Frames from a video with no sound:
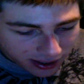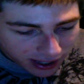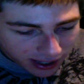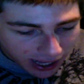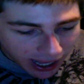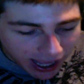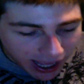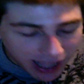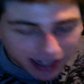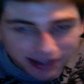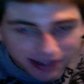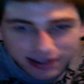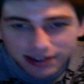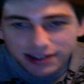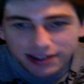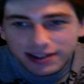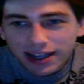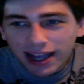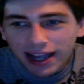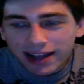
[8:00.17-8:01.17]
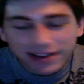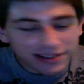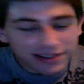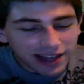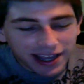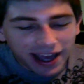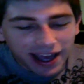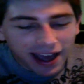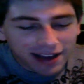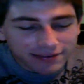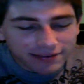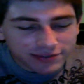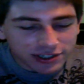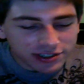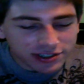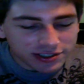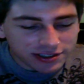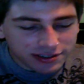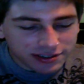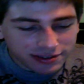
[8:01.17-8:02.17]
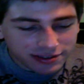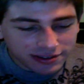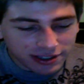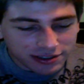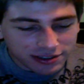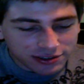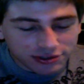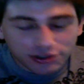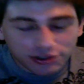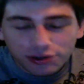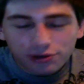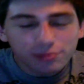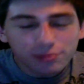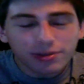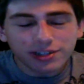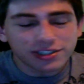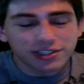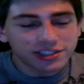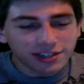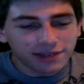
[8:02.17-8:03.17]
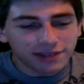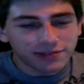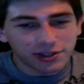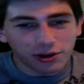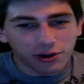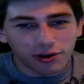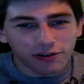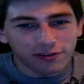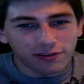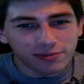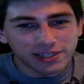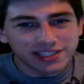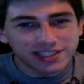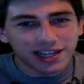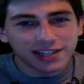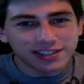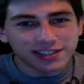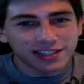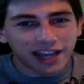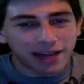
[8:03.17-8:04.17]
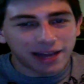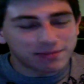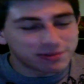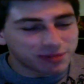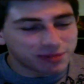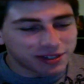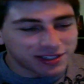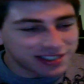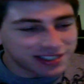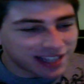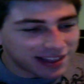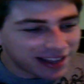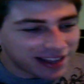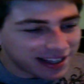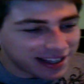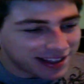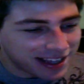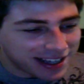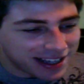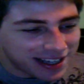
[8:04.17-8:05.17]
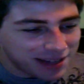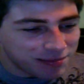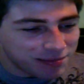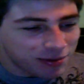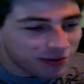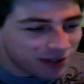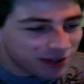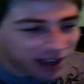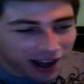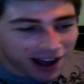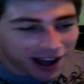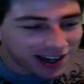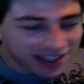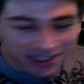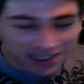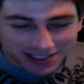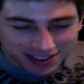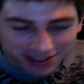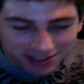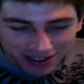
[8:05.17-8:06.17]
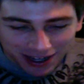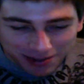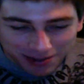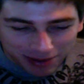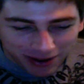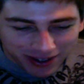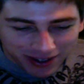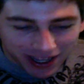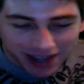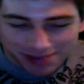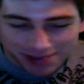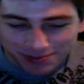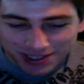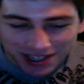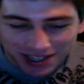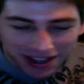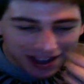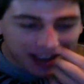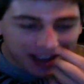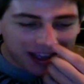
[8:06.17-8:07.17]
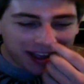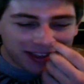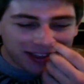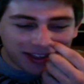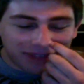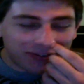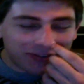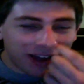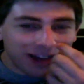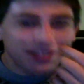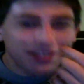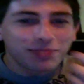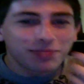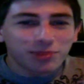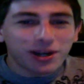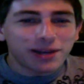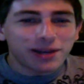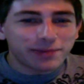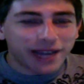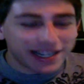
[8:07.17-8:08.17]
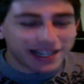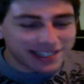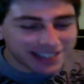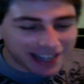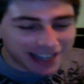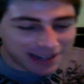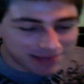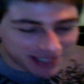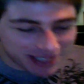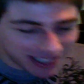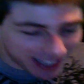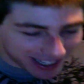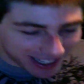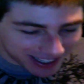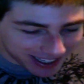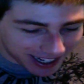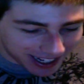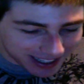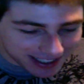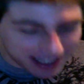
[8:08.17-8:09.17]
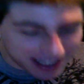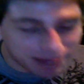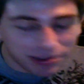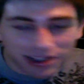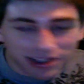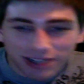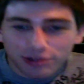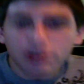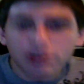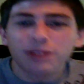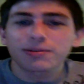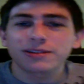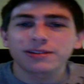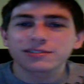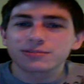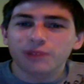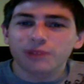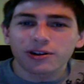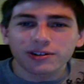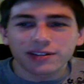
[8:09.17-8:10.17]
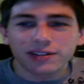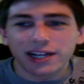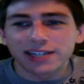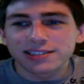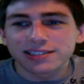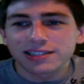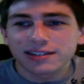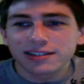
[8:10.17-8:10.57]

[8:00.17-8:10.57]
And they have just, there's too much stuff to go over besides games, because then they keep moving on and it's still not about games. They finally bring it back to games in like the next thing, but they talk about Smart Glass.